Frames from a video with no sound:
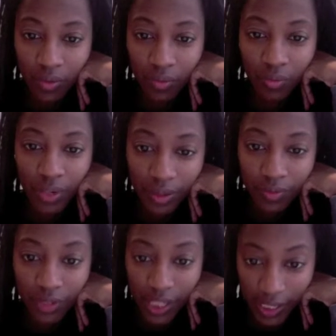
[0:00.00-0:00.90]
red
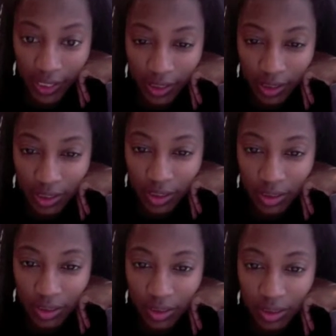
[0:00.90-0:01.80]
flag
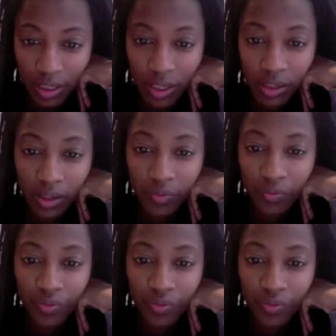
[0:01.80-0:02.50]
sections of